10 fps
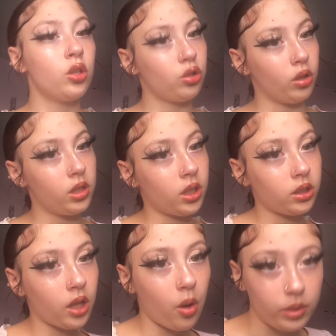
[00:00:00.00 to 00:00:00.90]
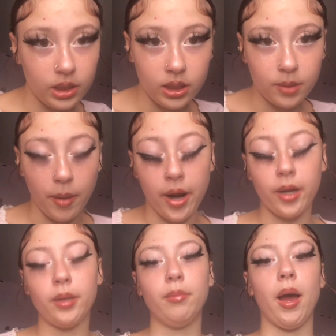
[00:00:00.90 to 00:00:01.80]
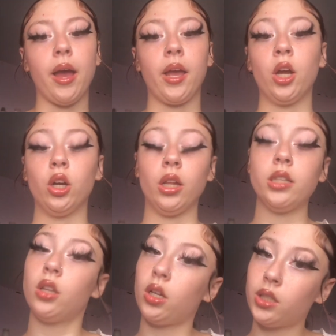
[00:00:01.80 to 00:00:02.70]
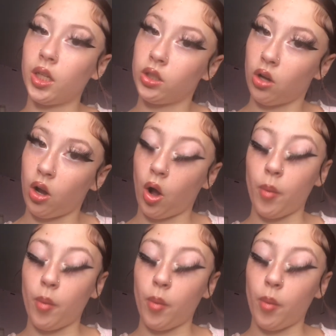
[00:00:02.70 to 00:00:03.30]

So this hairstyle was inspired by a girl I saw on TikTok.